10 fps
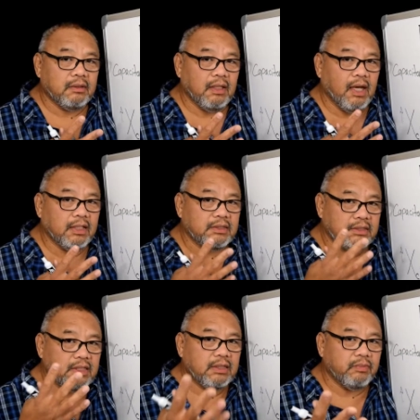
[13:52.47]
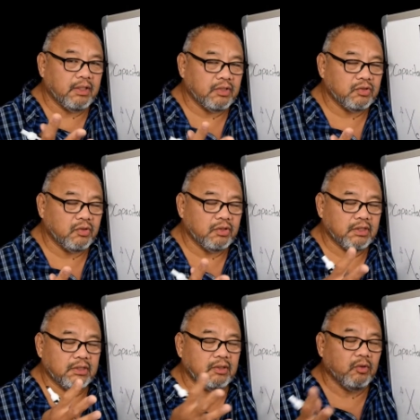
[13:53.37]
As seen by the source, it's
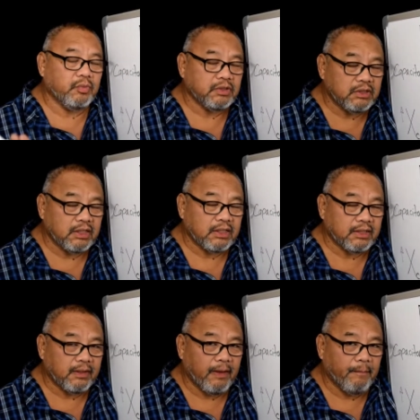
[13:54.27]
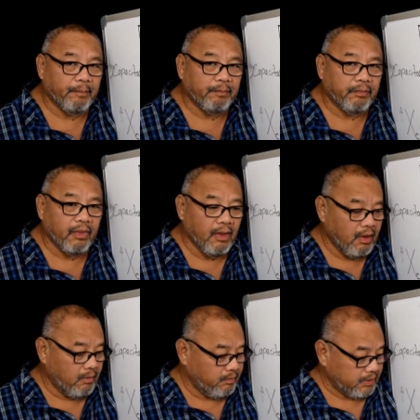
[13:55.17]
an open circuit.
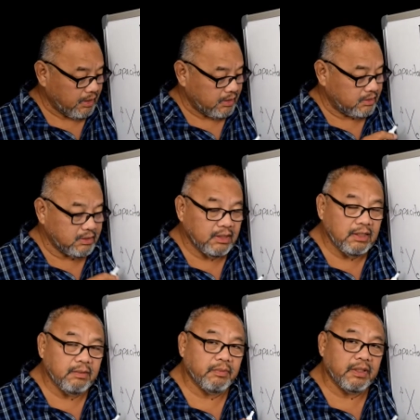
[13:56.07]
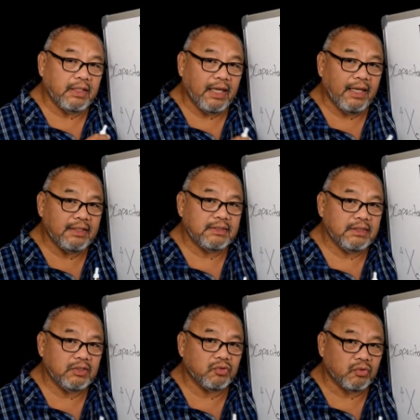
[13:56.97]
But as seen by the AC
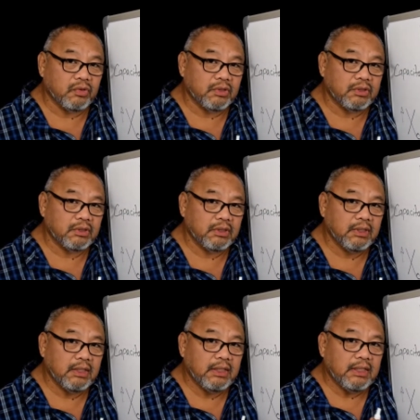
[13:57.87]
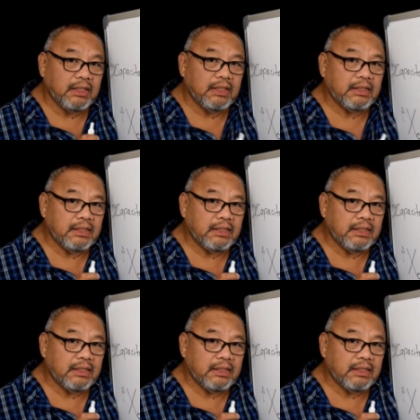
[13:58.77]
source, it